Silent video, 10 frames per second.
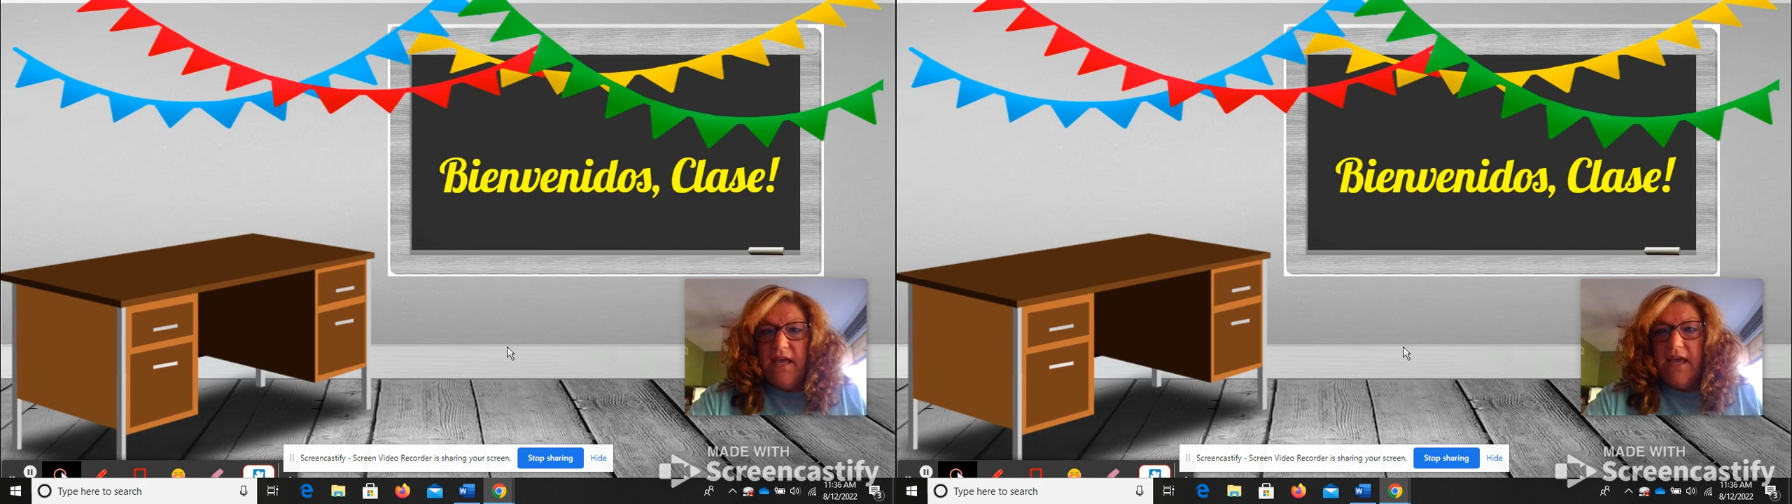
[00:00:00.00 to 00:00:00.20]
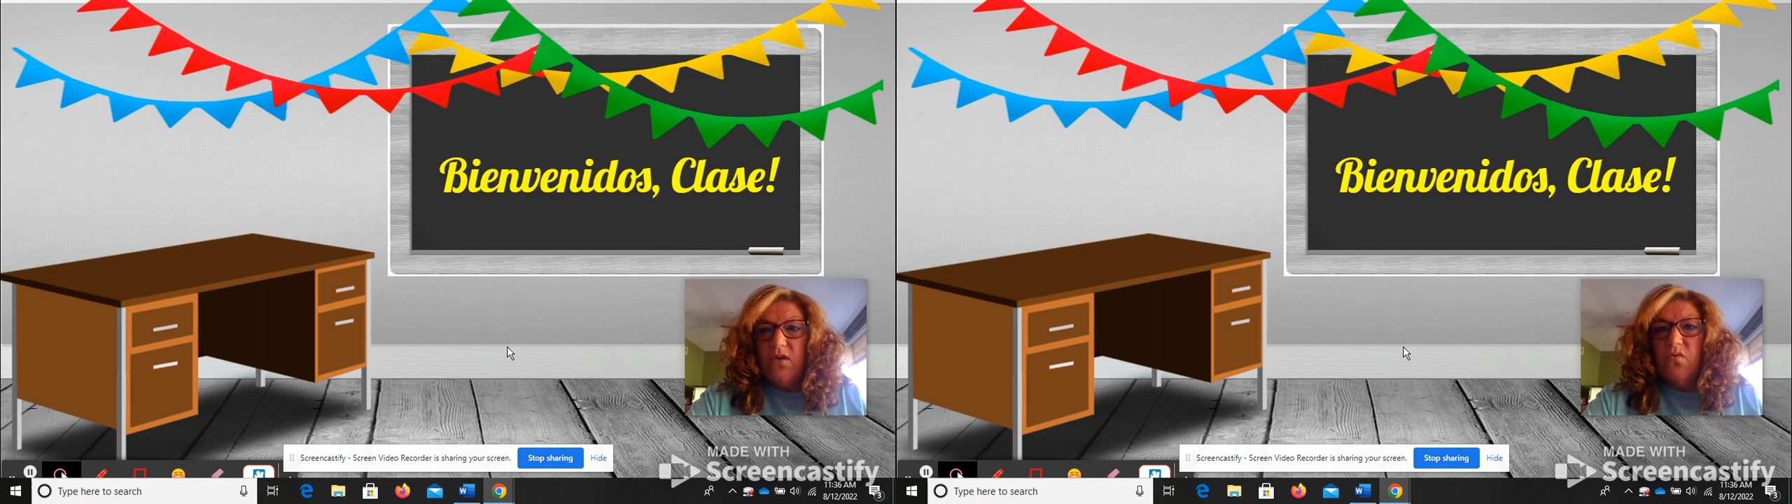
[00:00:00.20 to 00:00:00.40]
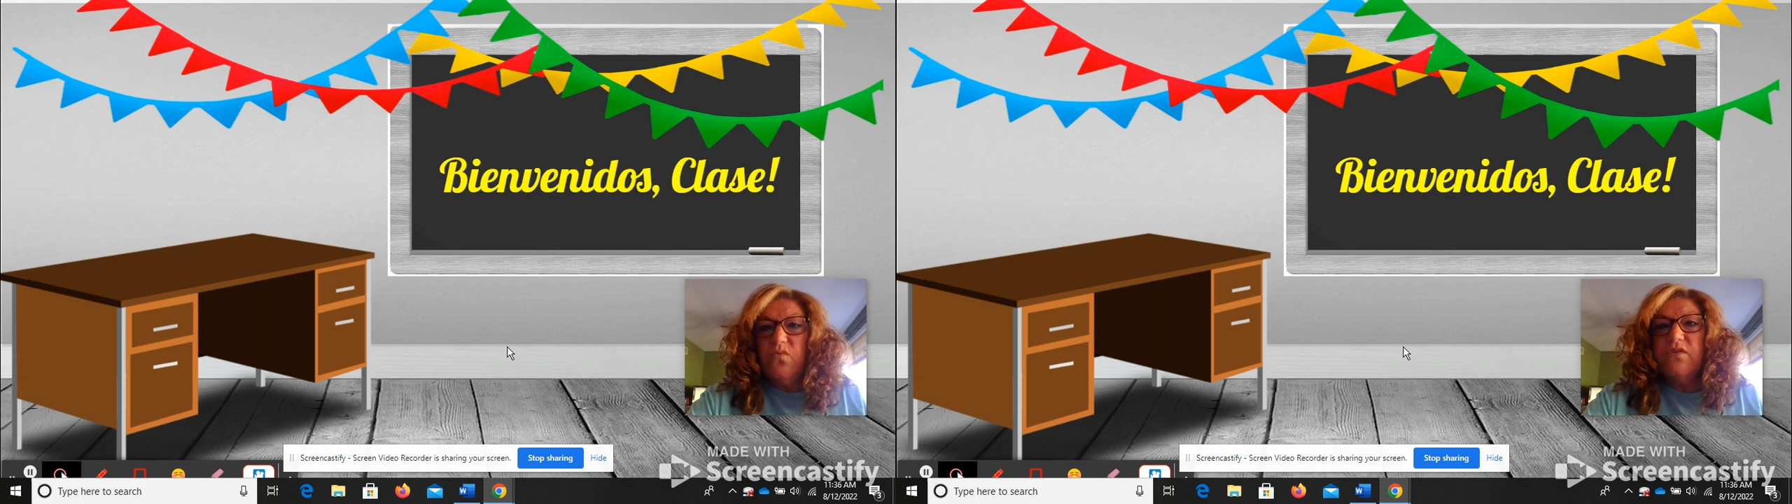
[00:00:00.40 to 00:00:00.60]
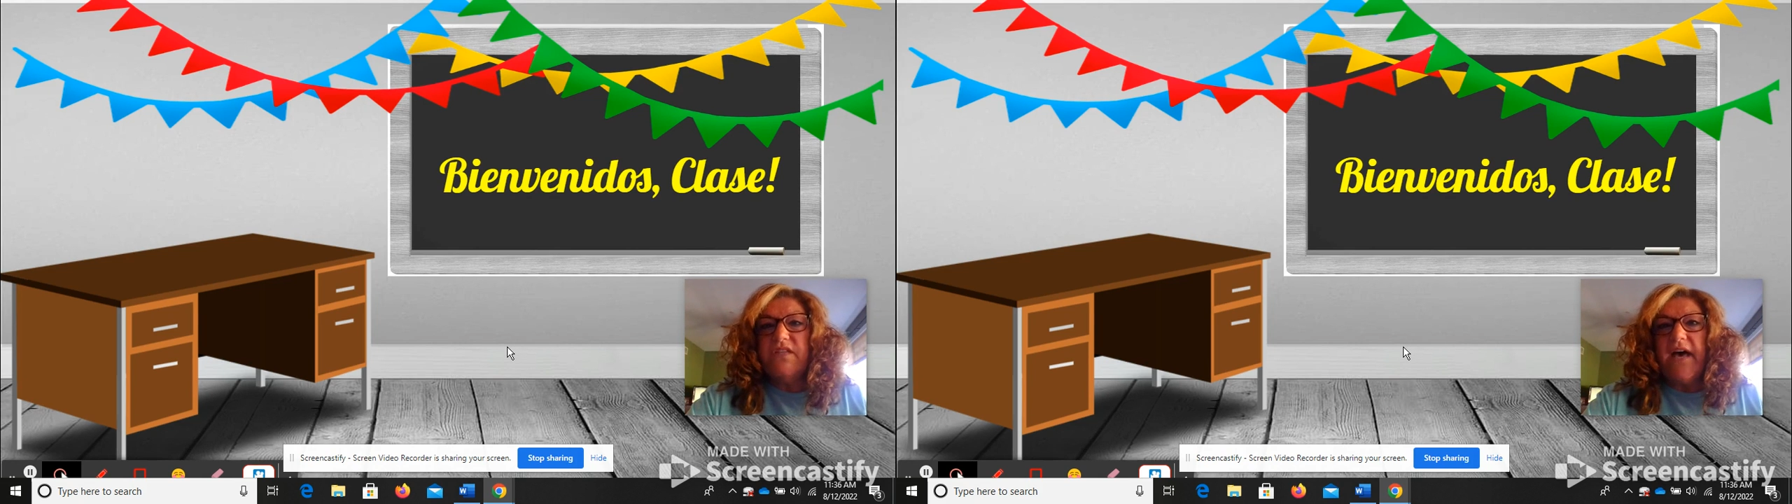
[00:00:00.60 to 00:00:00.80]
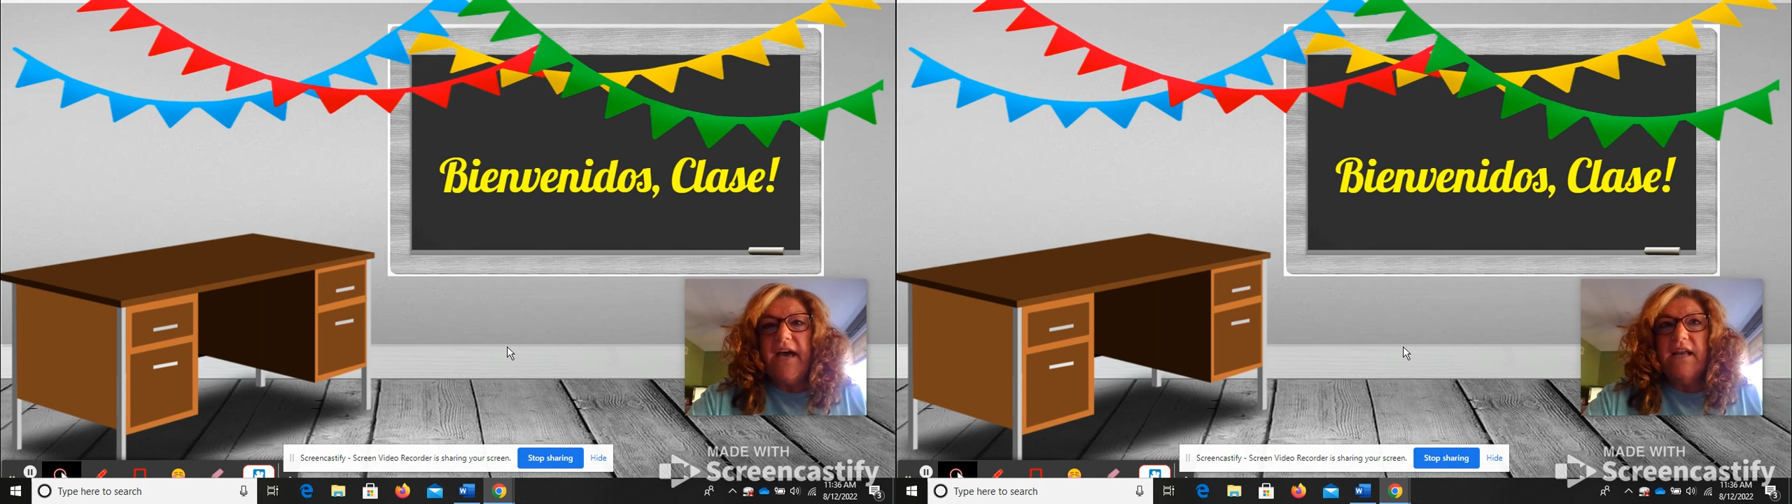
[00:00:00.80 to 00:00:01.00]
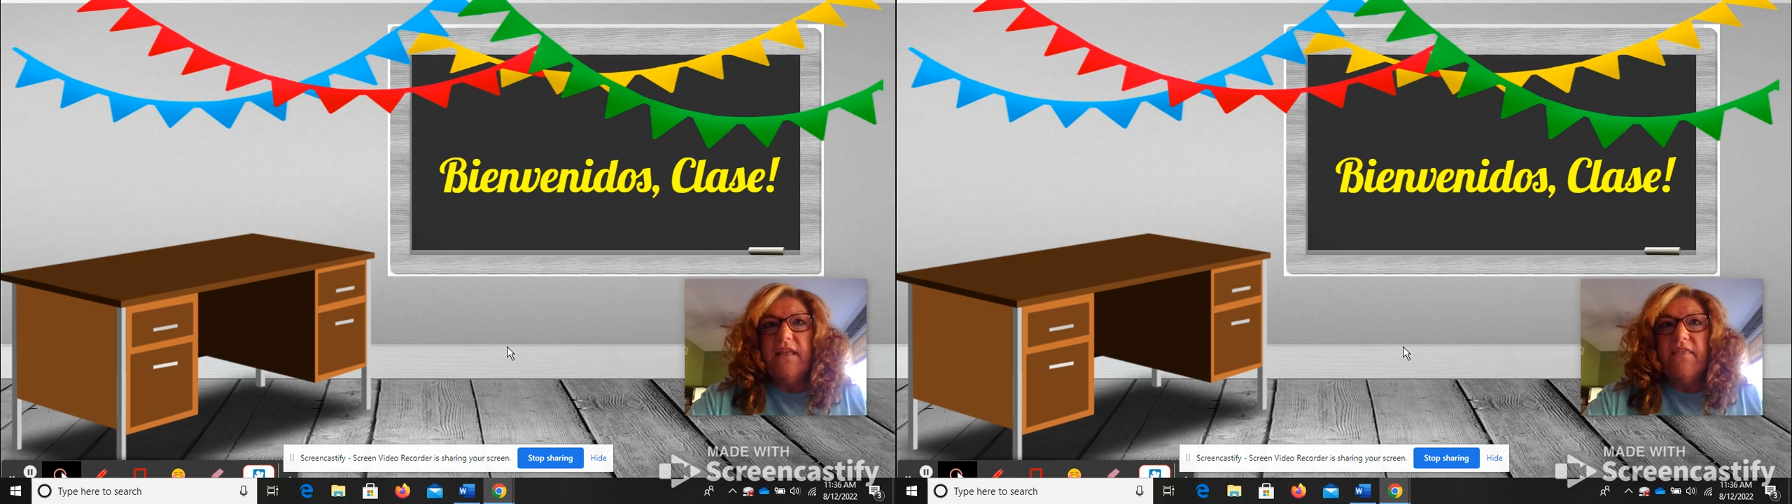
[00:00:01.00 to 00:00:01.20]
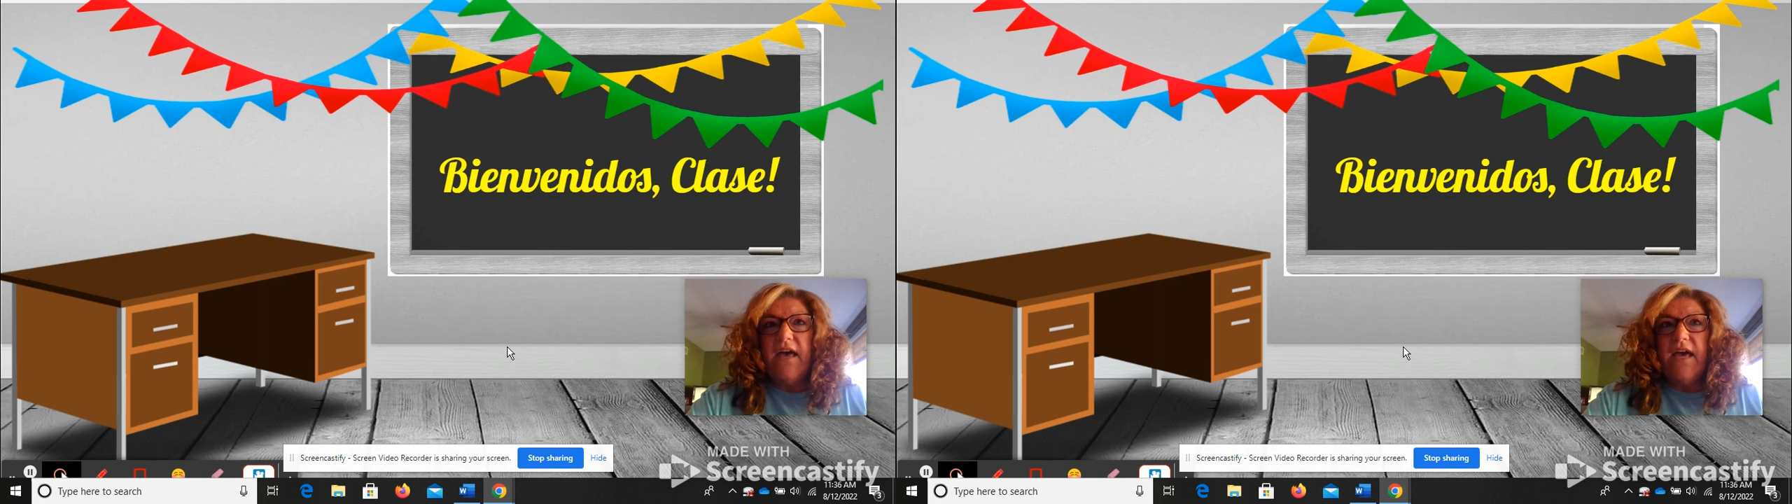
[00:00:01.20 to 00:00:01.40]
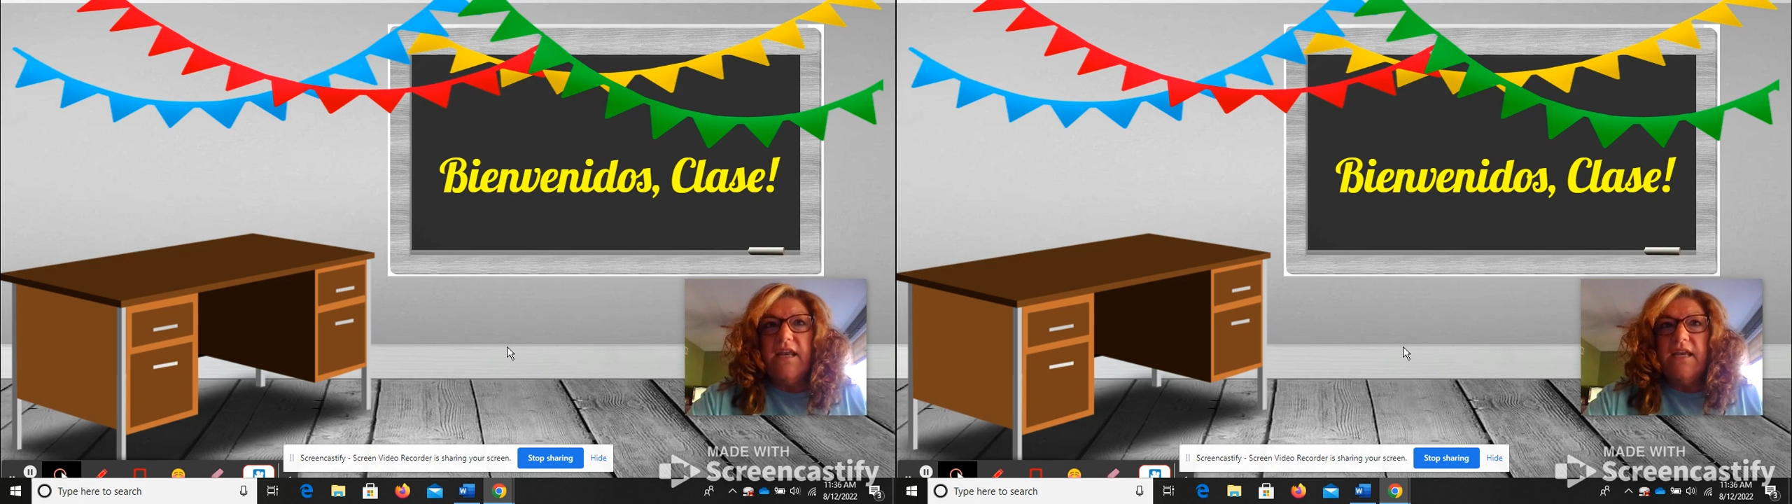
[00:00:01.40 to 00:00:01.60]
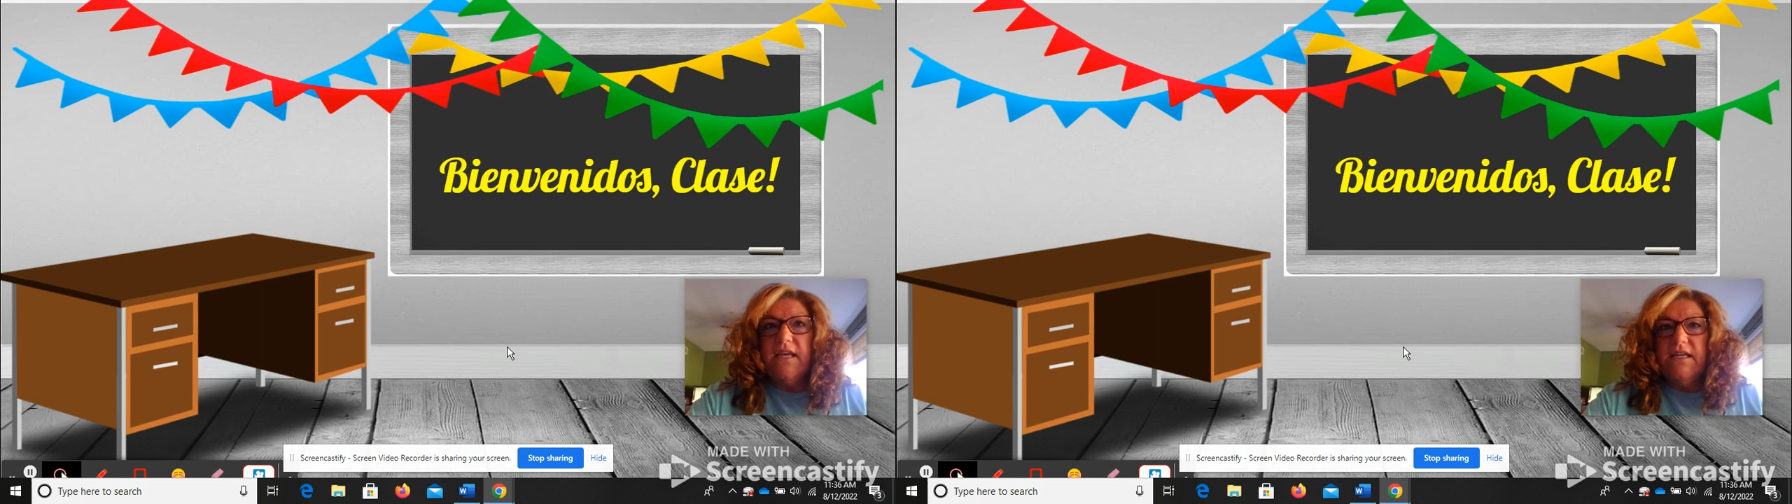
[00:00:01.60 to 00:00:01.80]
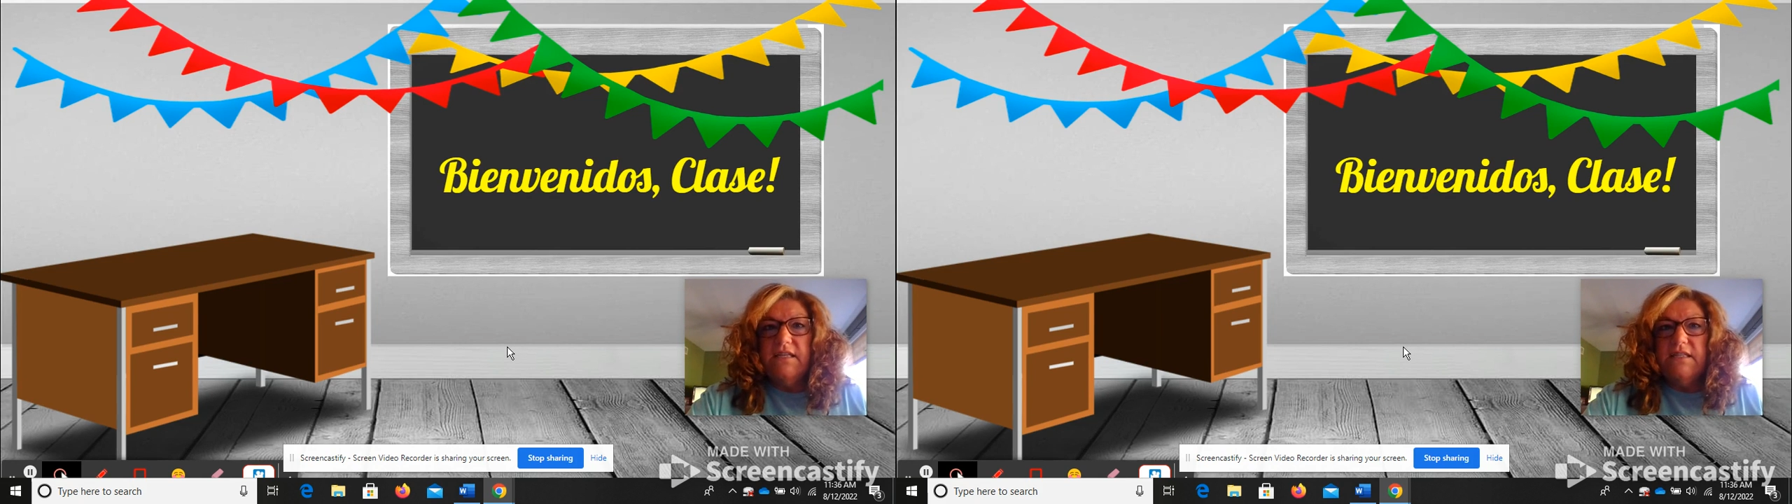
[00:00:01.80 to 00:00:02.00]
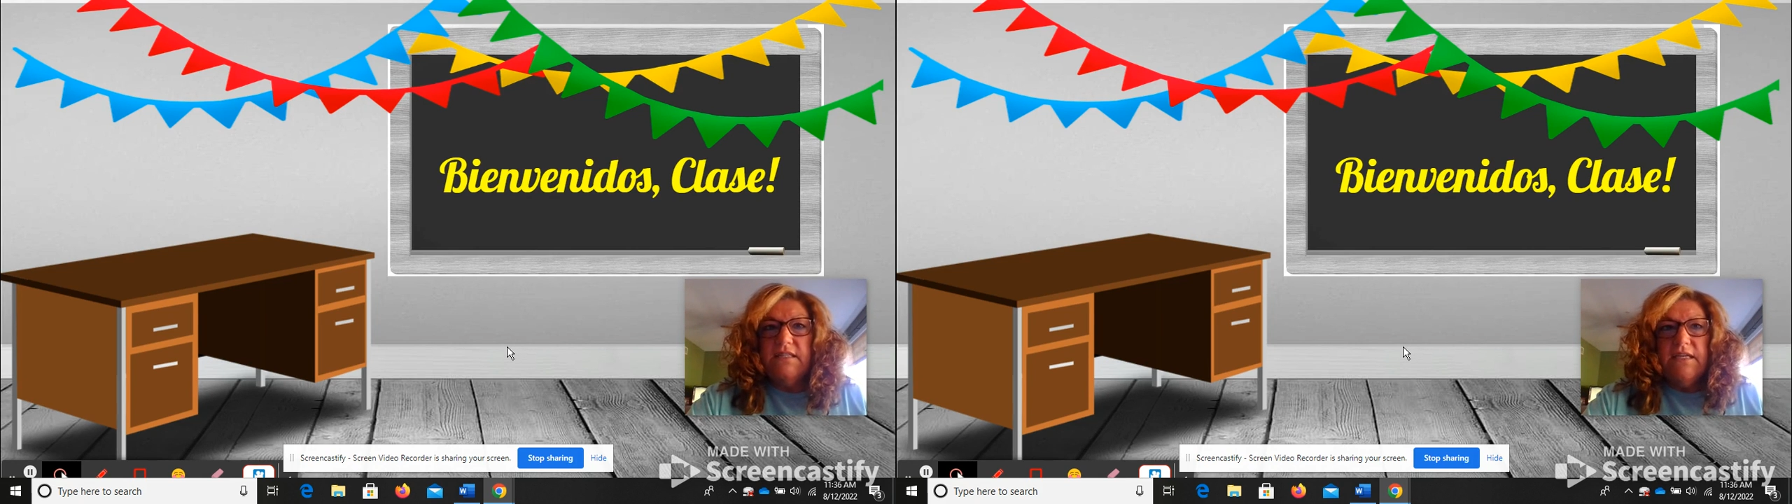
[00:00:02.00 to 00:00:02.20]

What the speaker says: a Google slide that is,